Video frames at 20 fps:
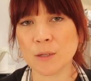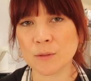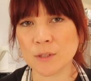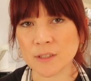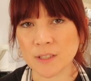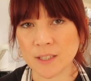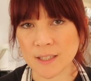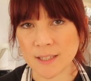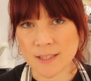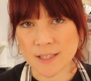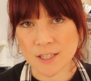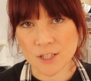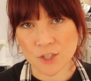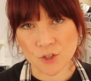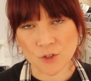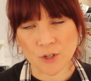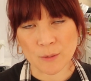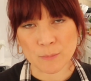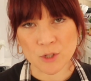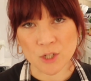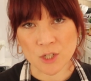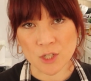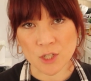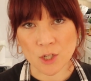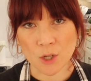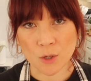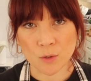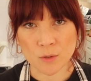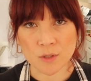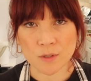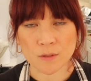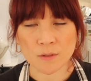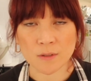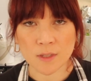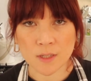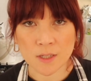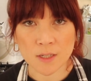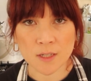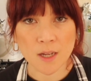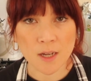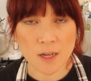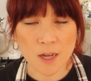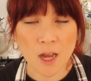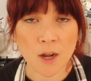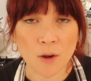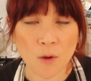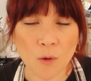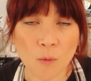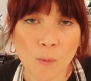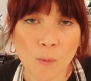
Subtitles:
out the link in the description to go to the Nakano